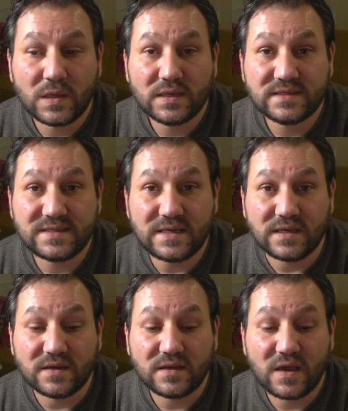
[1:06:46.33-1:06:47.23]

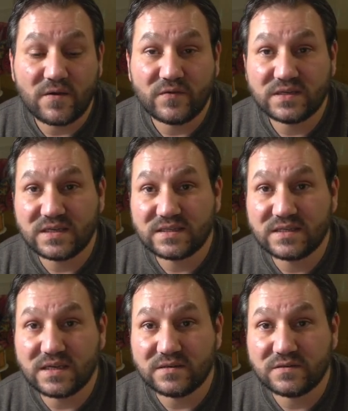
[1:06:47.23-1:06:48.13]
C. Every 6
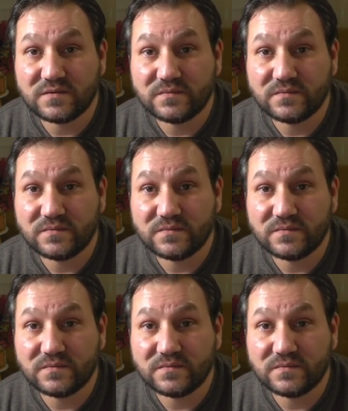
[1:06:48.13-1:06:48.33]
years.